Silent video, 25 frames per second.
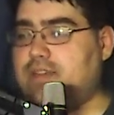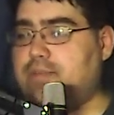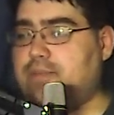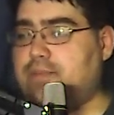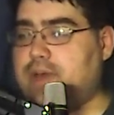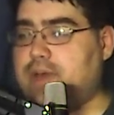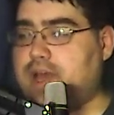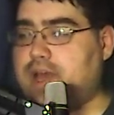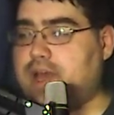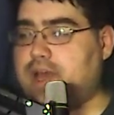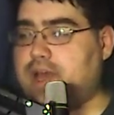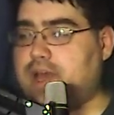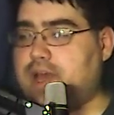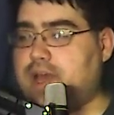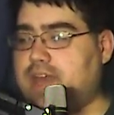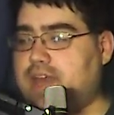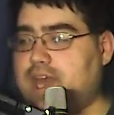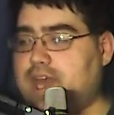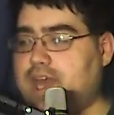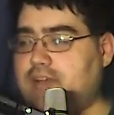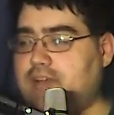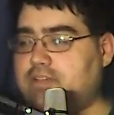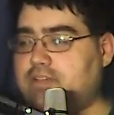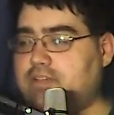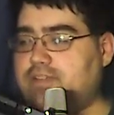the body of a
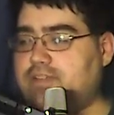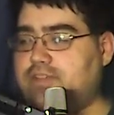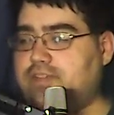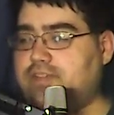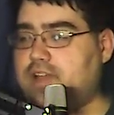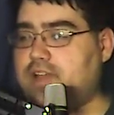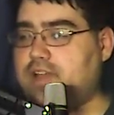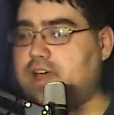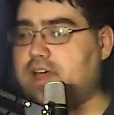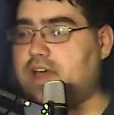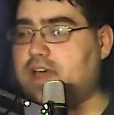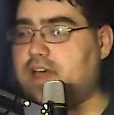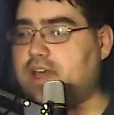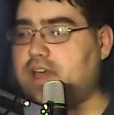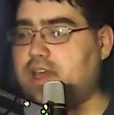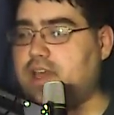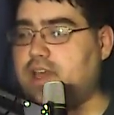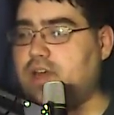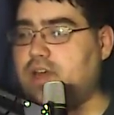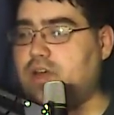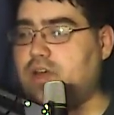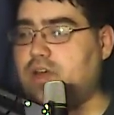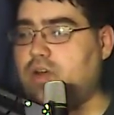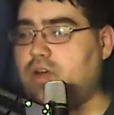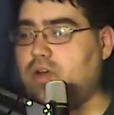
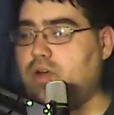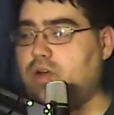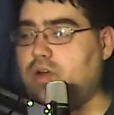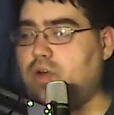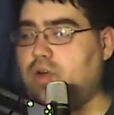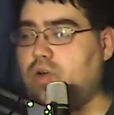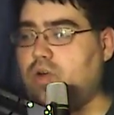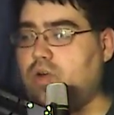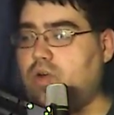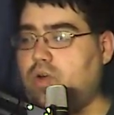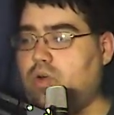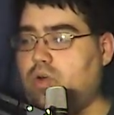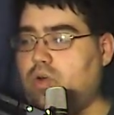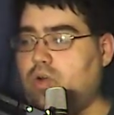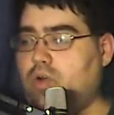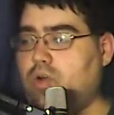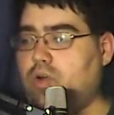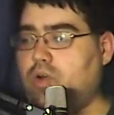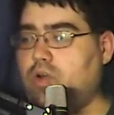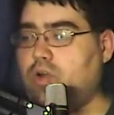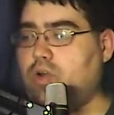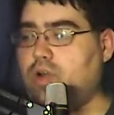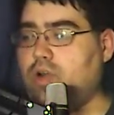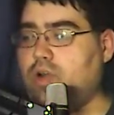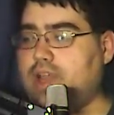housefly
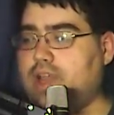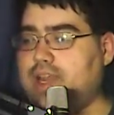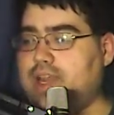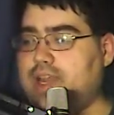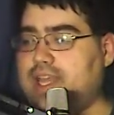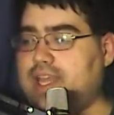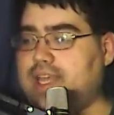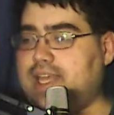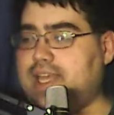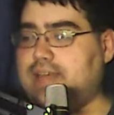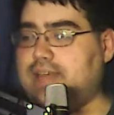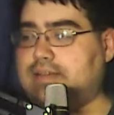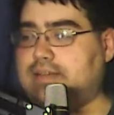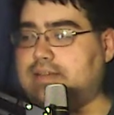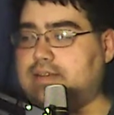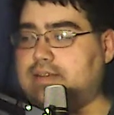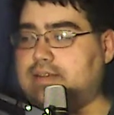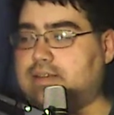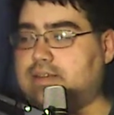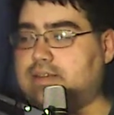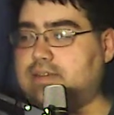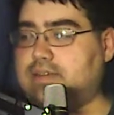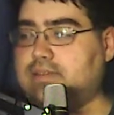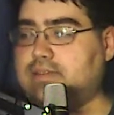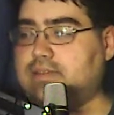or an
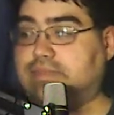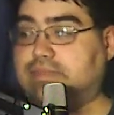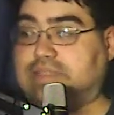eel?